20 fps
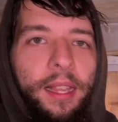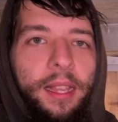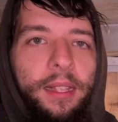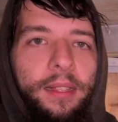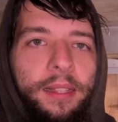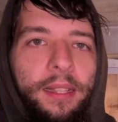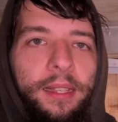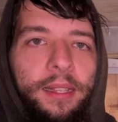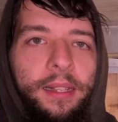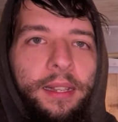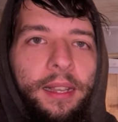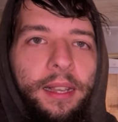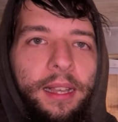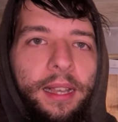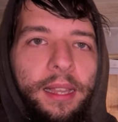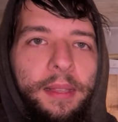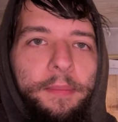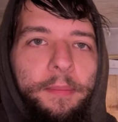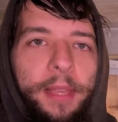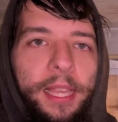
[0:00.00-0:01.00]
And then
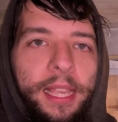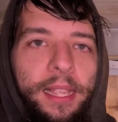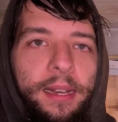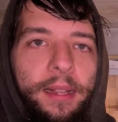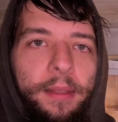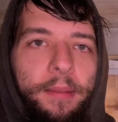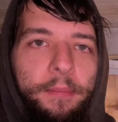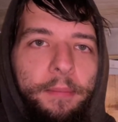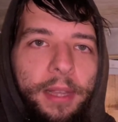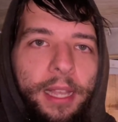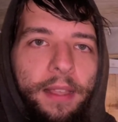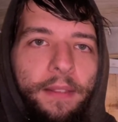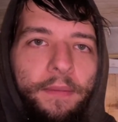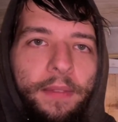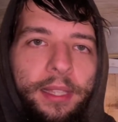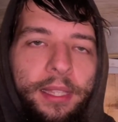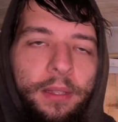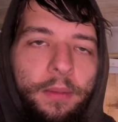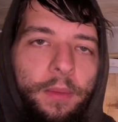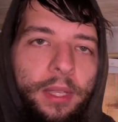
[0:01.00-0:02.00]
I made my
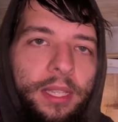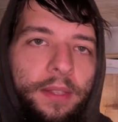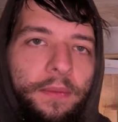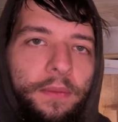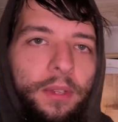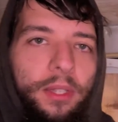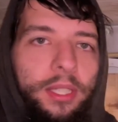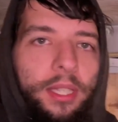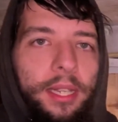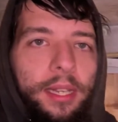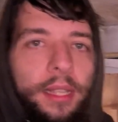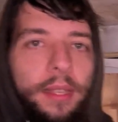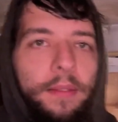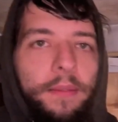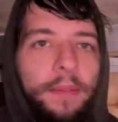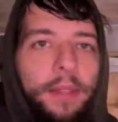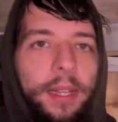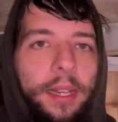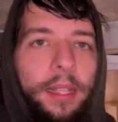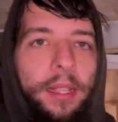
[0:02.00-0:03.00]
Visit West
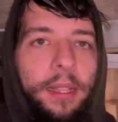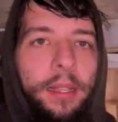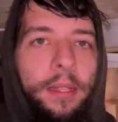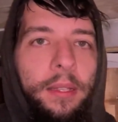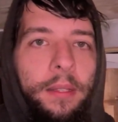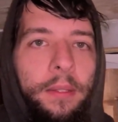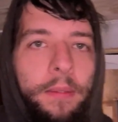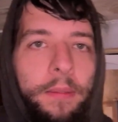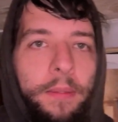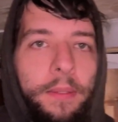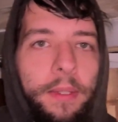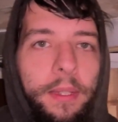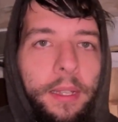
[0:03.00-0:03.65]
Virginia video.